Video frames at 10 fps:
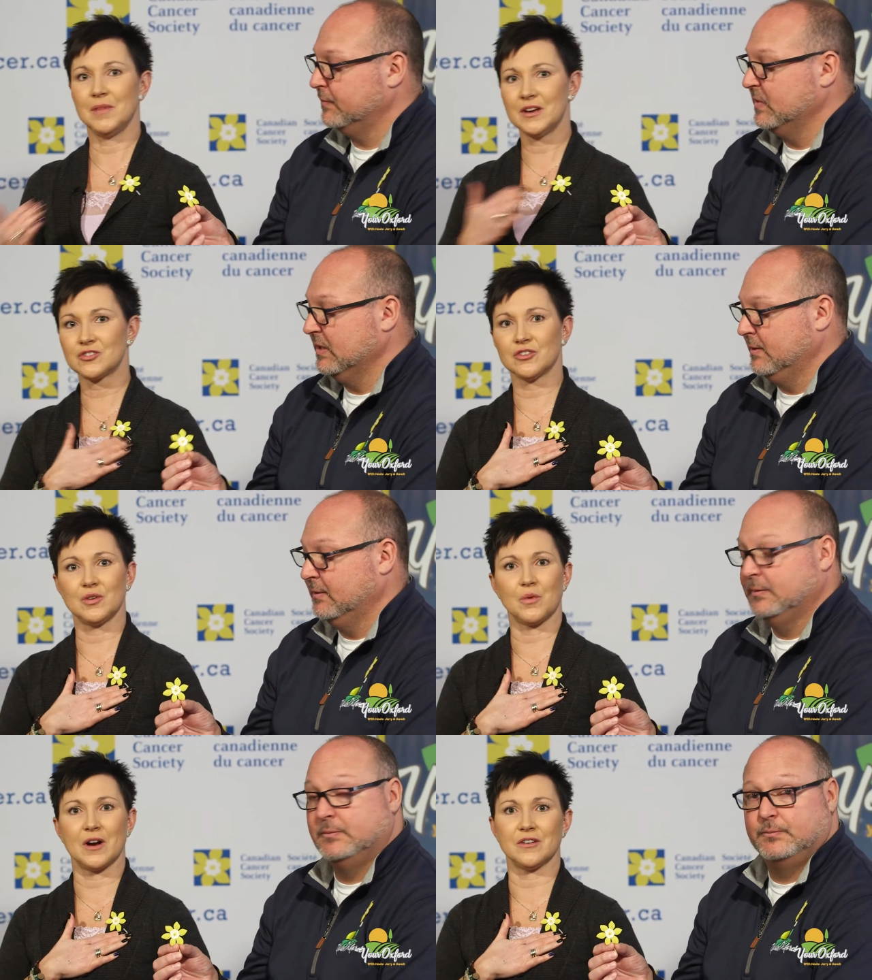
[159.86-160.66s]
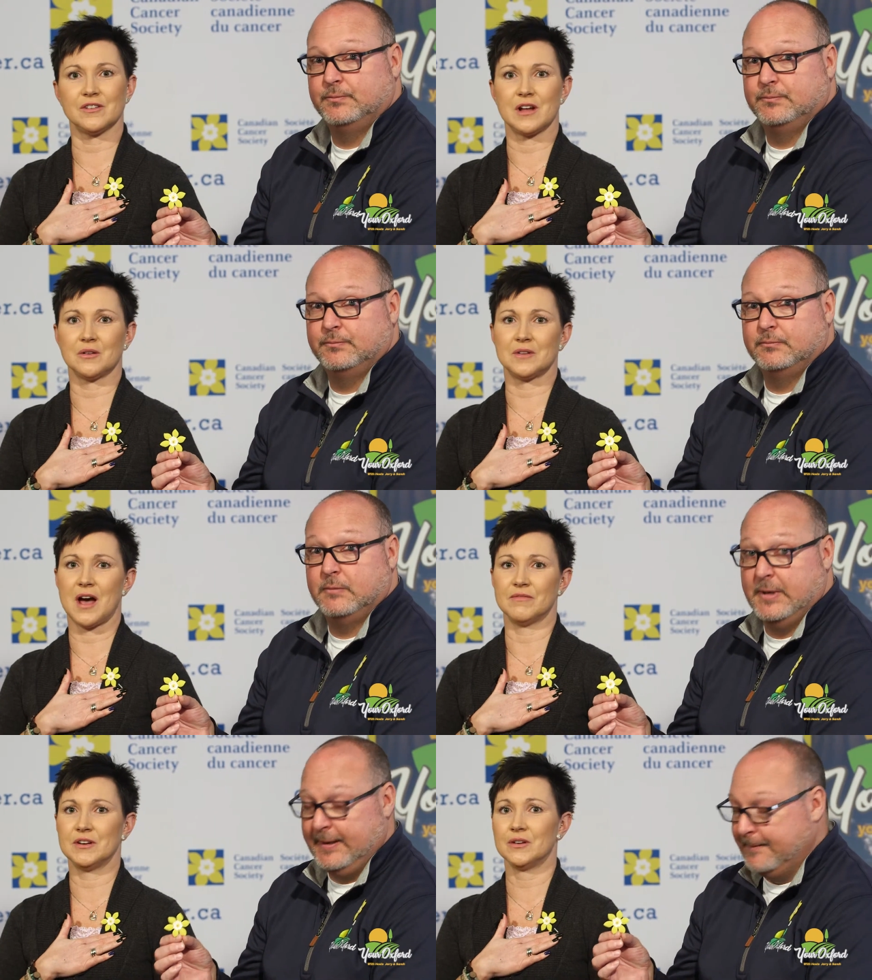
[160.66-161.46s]
Speaker 1: Make sure you wear your yellow
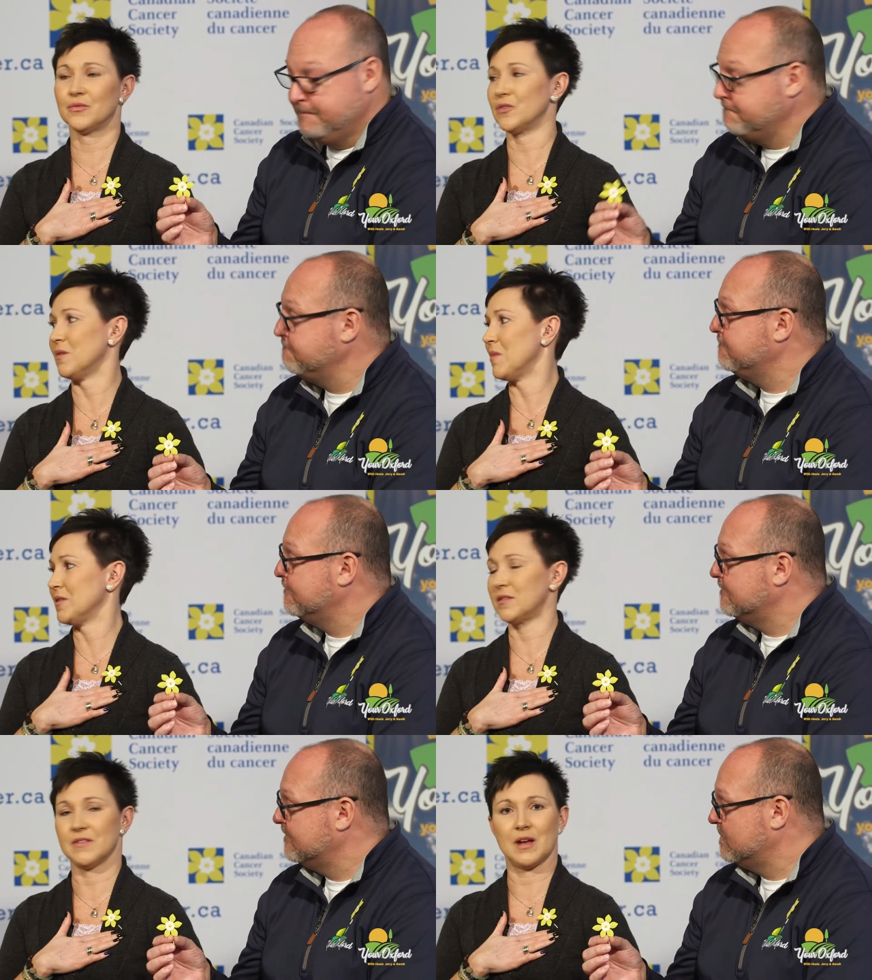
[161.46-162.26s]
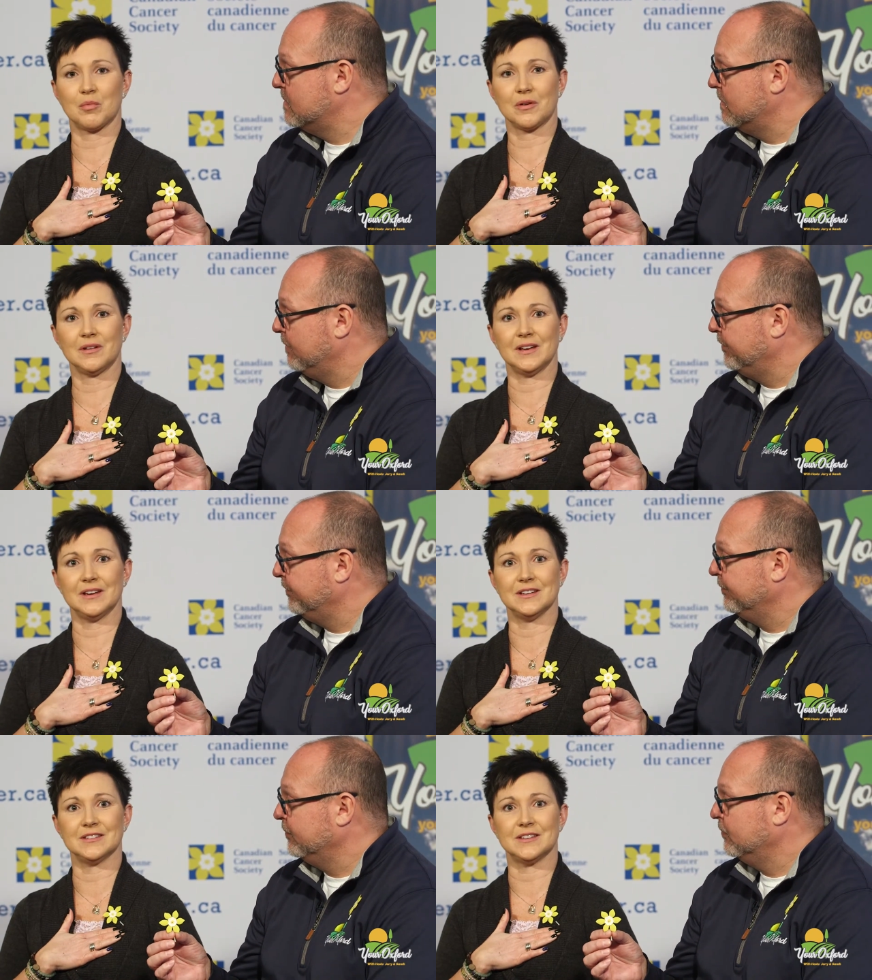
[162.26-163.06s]
daffodil yeah. for the month of April.
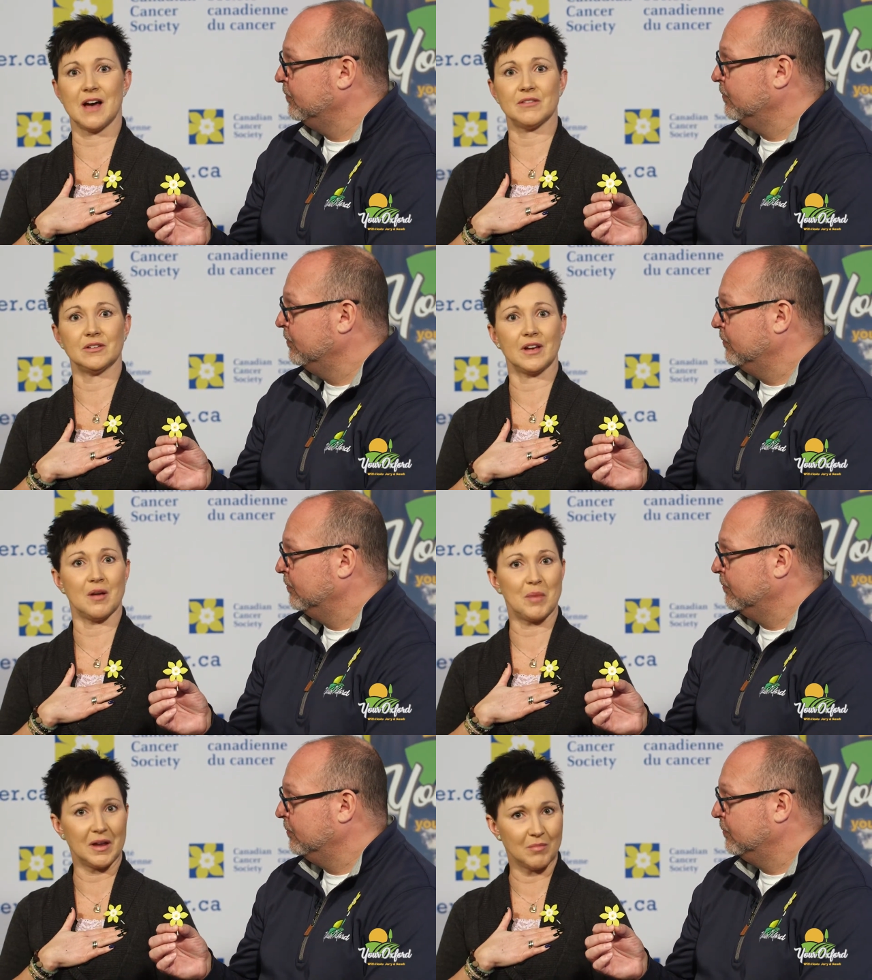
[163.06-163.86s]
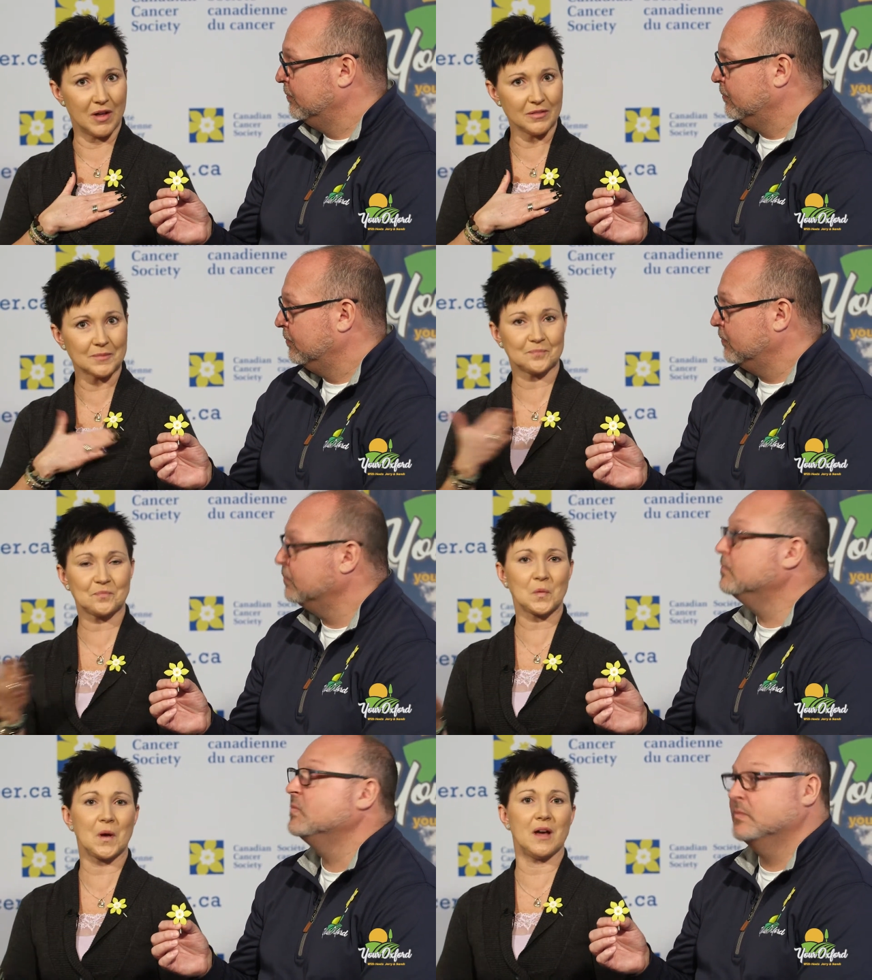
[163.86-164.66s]
It is Daffodil Campaign Month.
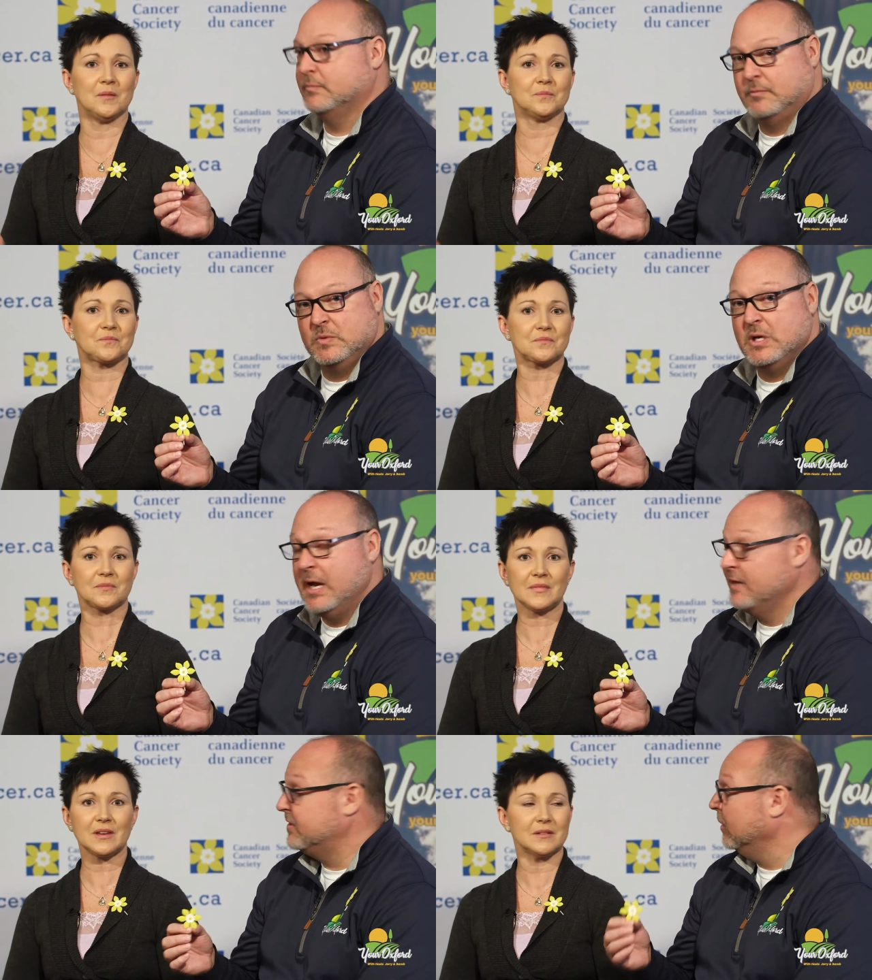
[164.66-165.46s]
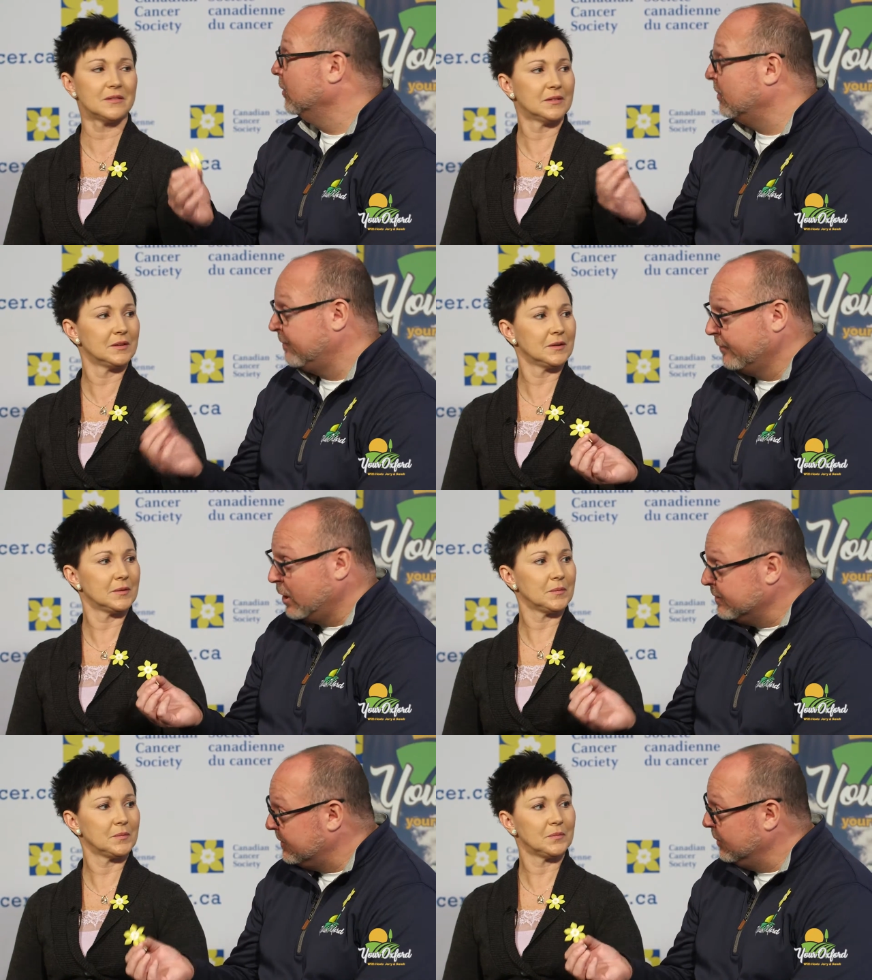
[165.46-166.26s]
Okay.
Speaker 2: And still looking for
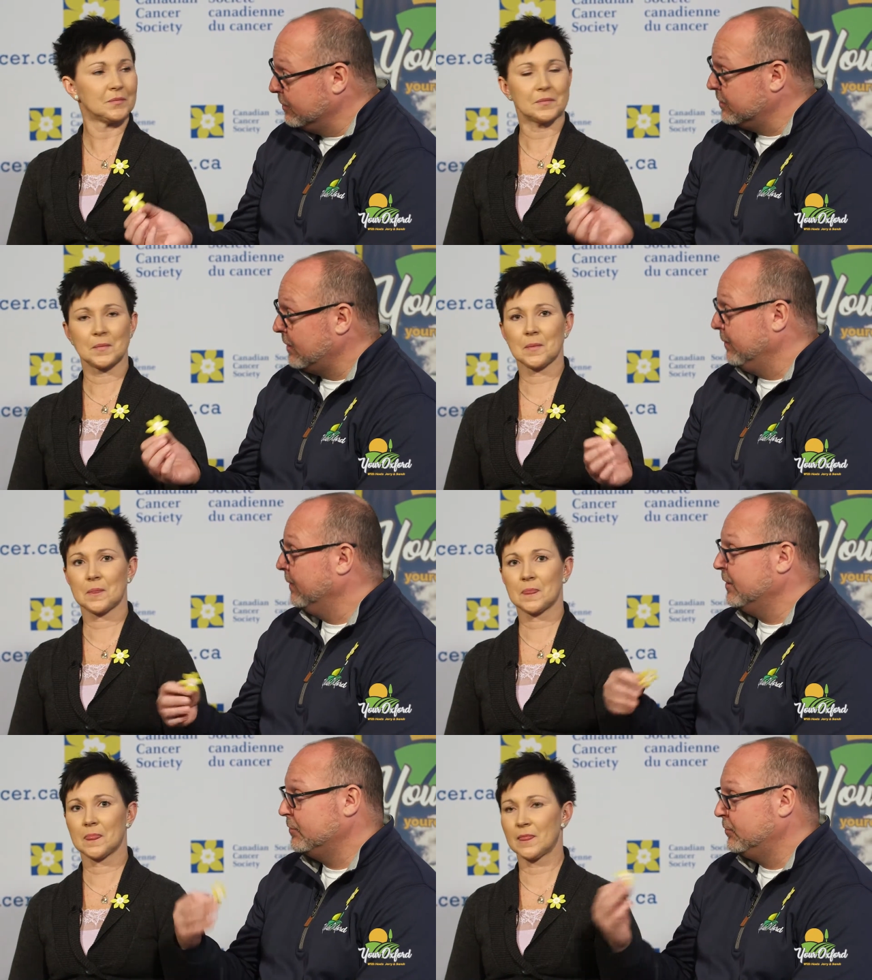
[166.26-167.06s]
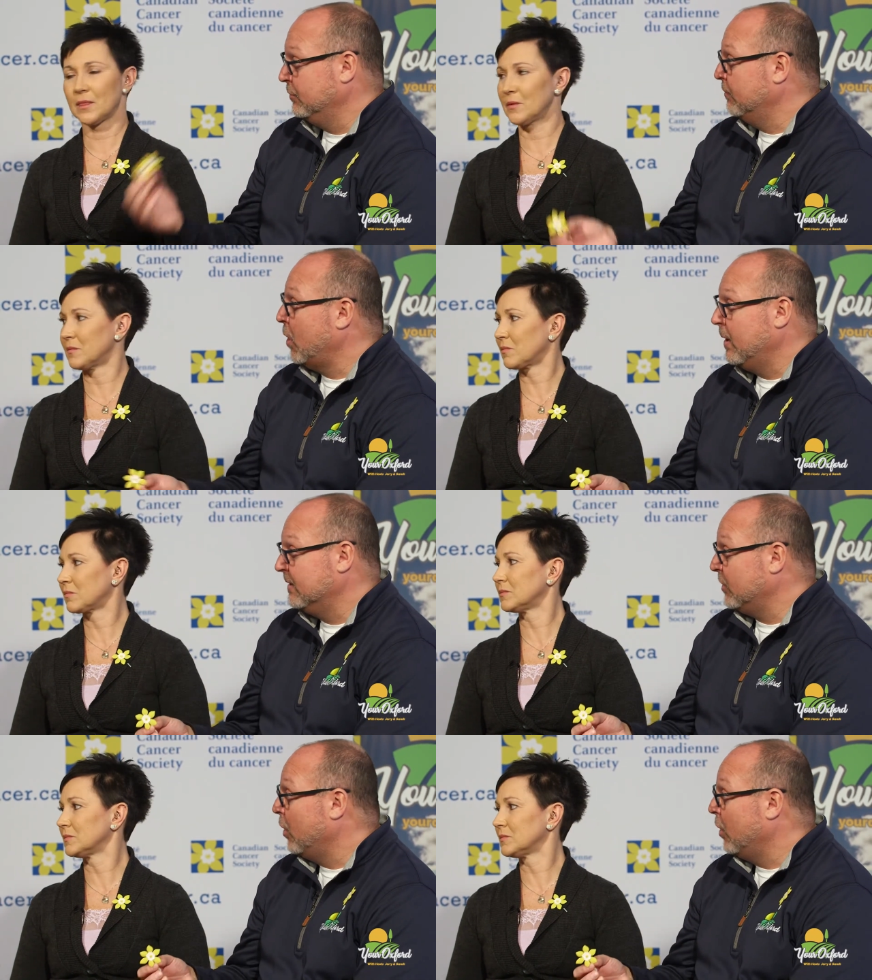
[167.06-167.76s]
volunteers, I would assume, as